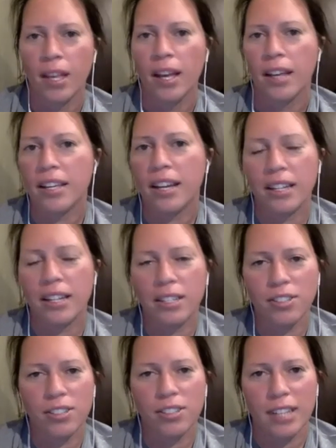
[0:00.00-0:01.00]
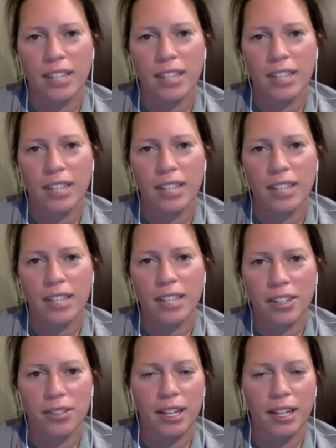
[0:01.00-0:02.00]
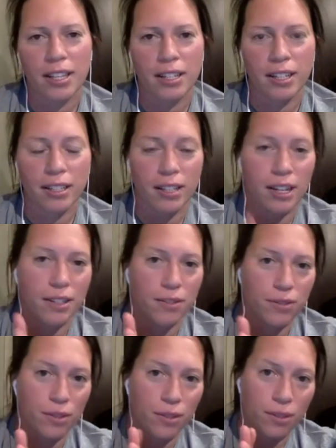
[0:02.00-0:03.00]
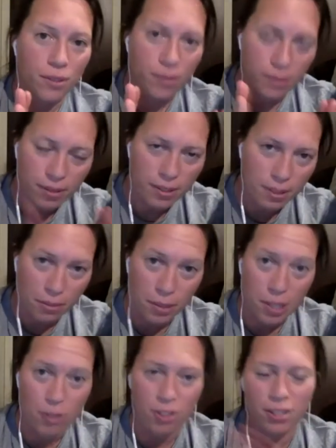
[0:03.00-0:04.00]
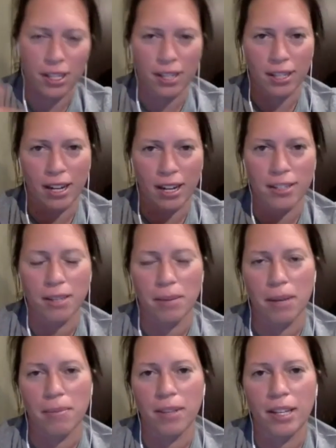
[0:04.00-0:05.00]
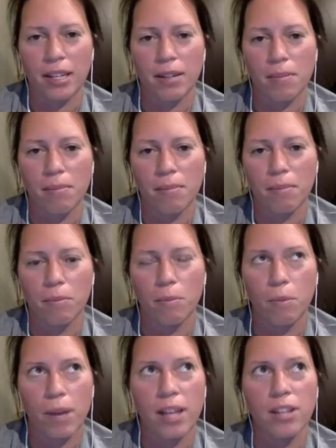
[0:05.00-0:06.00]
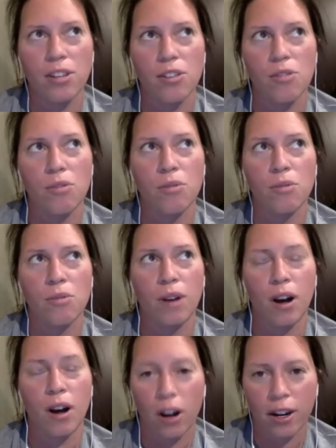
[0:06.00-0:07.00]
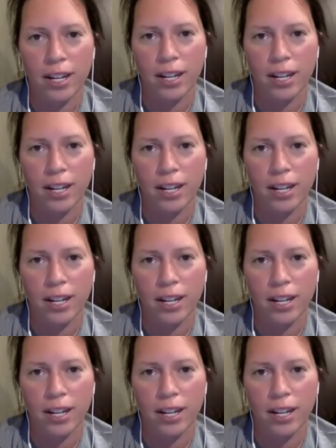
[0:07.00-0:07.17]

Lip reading: Yeah, just to echo, I think a lot of some of what you just said, and kind of sum up that when you are a